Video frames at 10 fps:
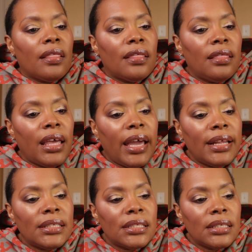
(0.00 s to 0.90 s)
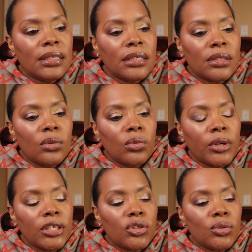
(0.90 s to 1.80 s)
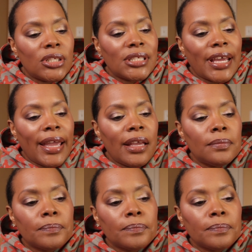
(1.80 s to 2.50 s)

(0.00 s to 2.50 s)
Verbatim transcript: that is going to stay